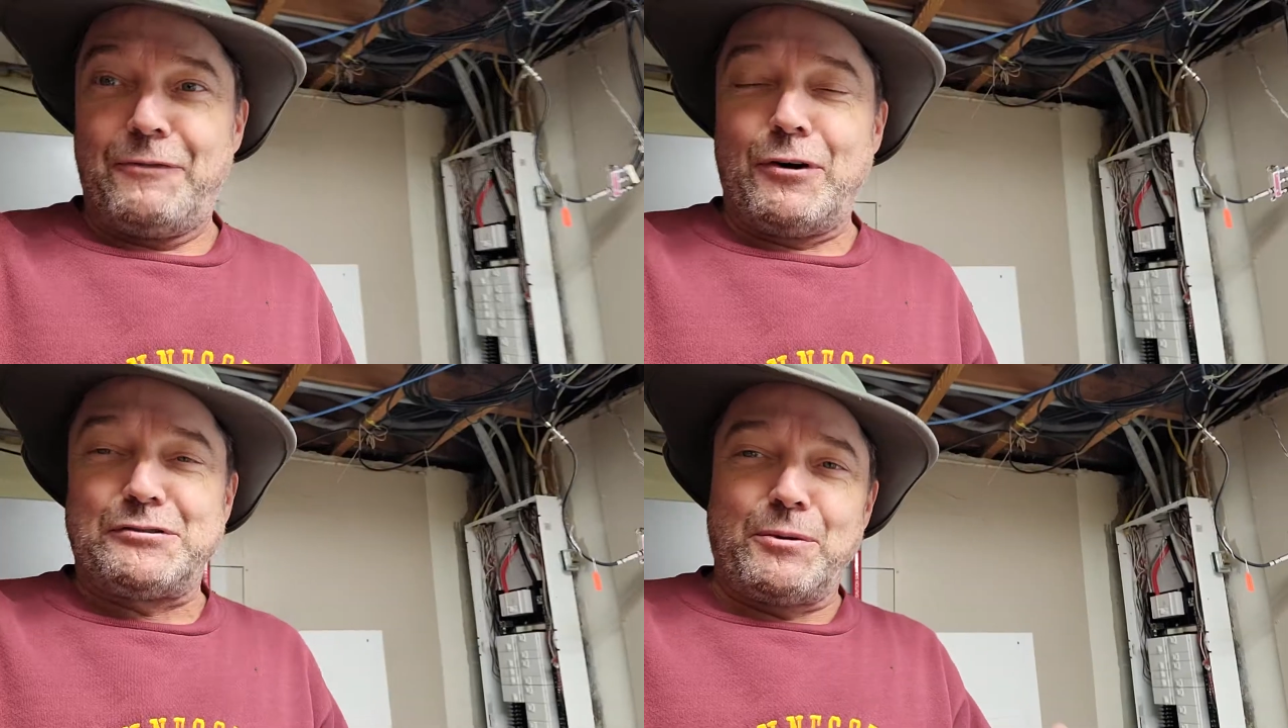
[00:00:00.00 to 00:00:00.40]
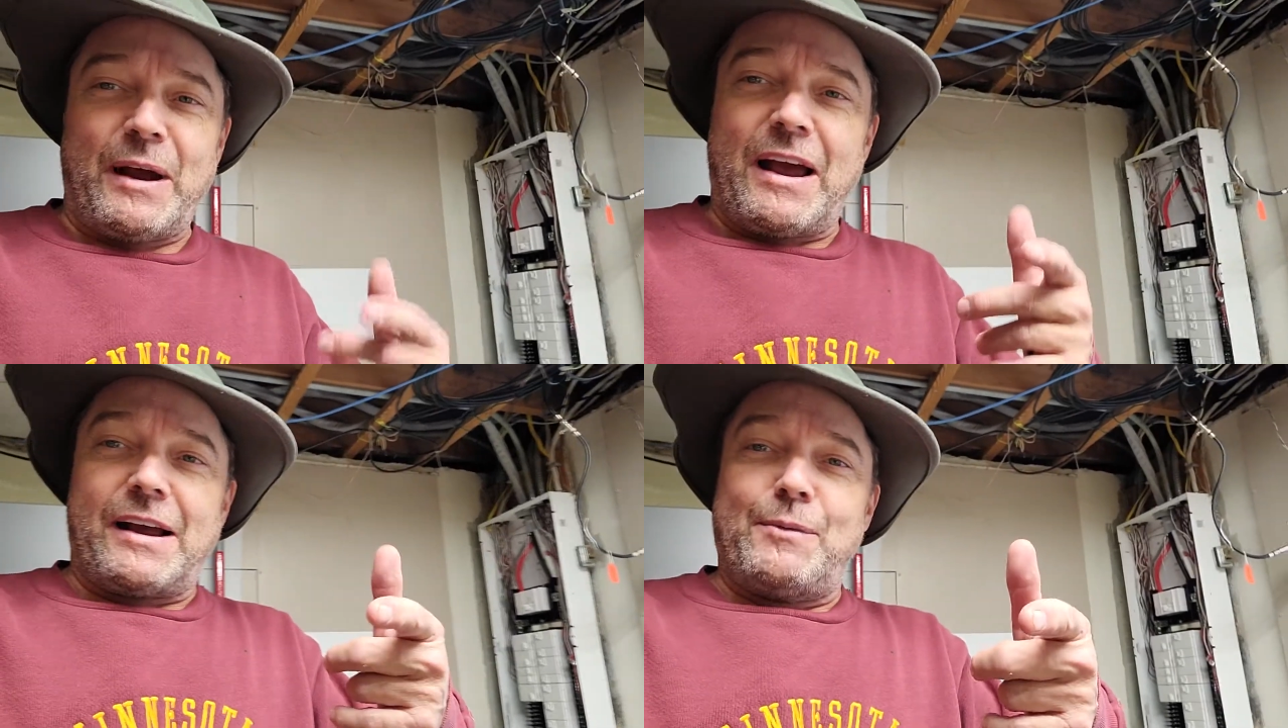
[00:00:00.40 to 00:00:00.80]
Hey folks,
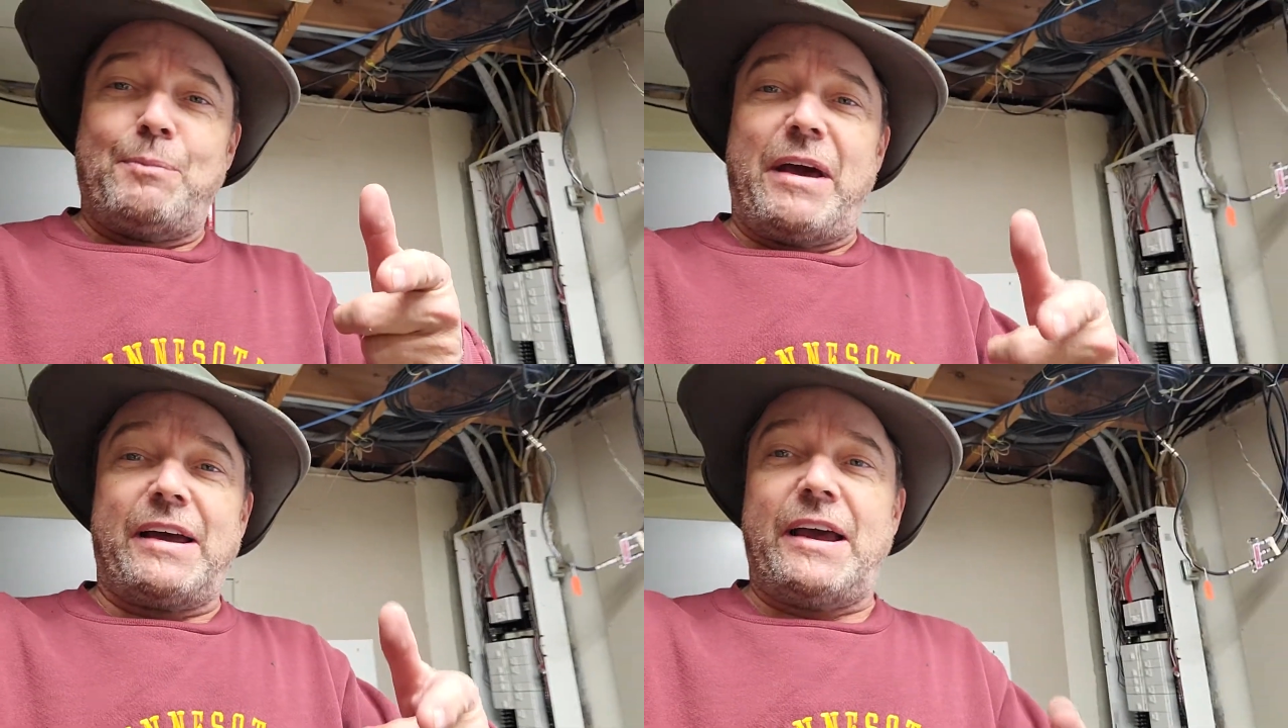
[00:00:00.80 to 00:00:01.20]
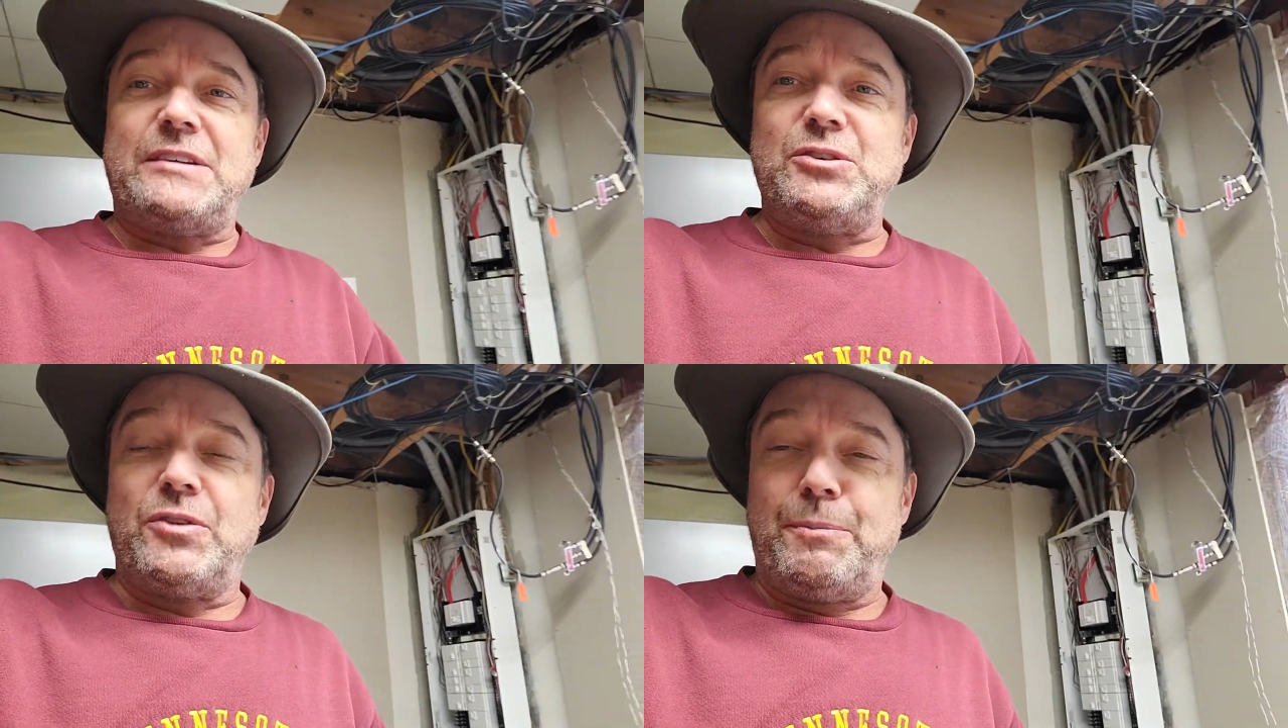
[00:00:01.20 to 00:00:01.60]
Turbine Guy coming back
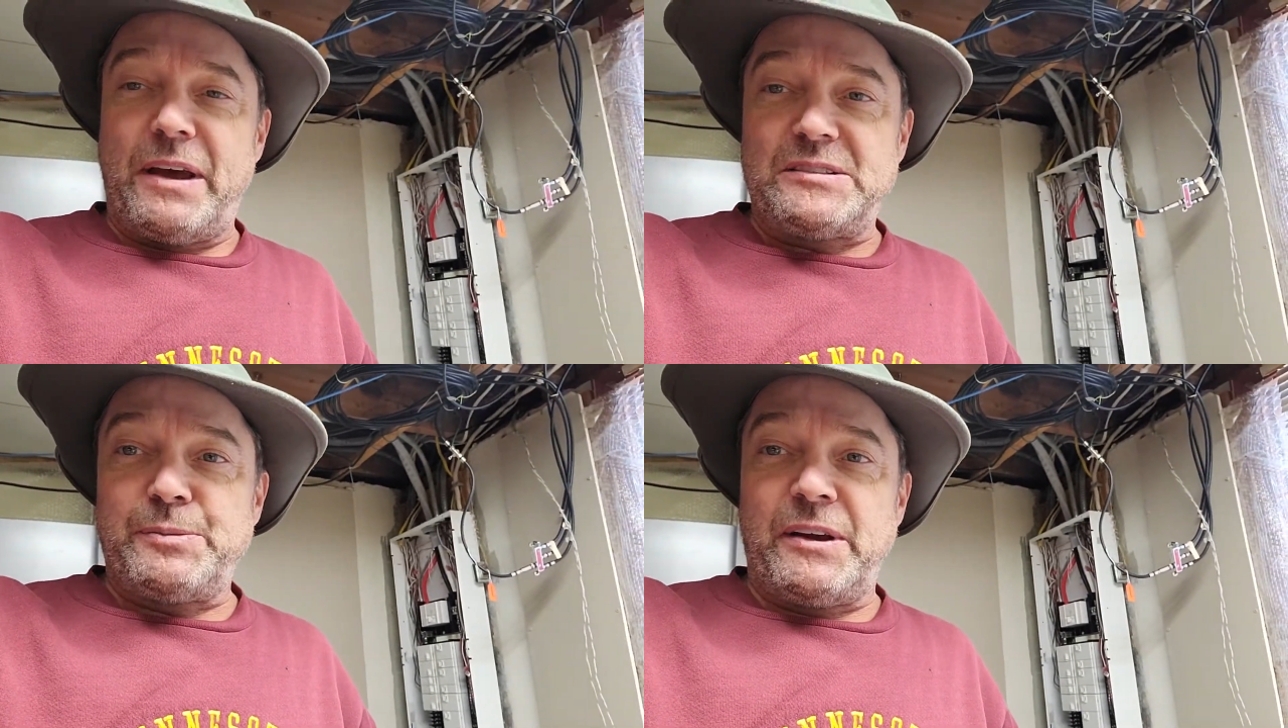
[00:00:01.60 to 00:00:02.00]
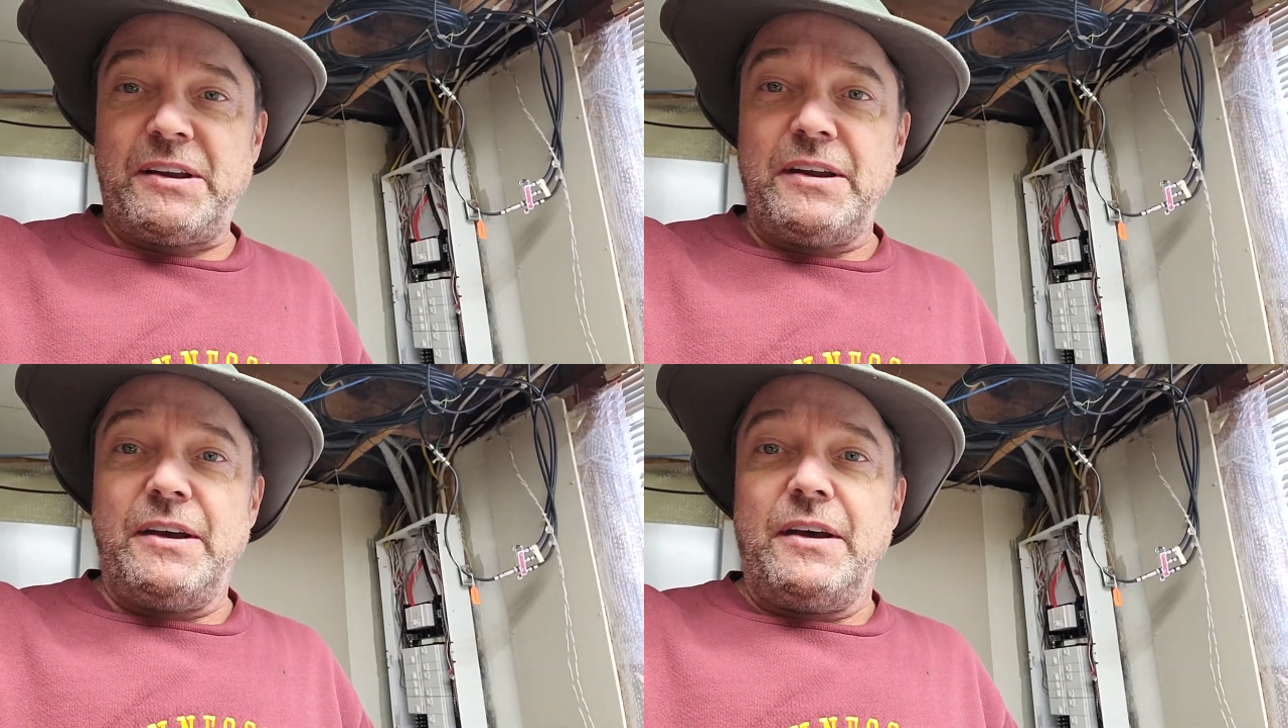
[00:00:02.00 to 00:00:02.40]
at you in the
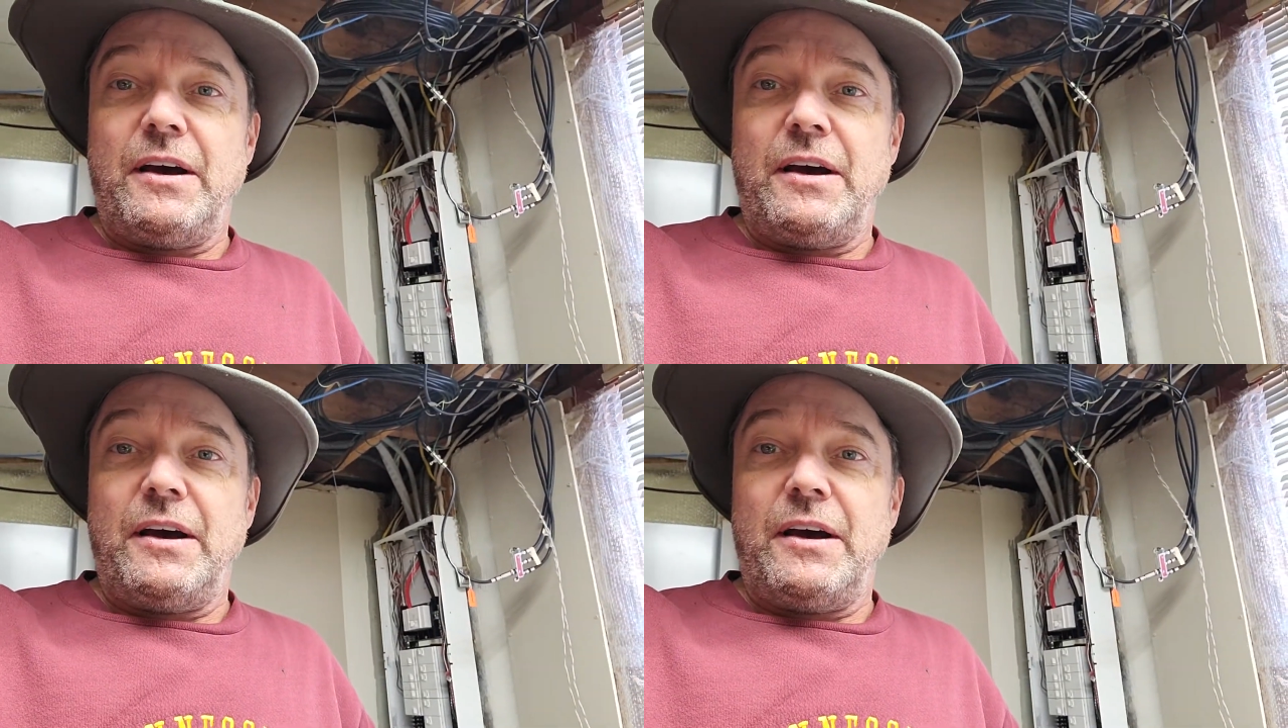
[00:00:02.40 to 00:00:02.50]
basement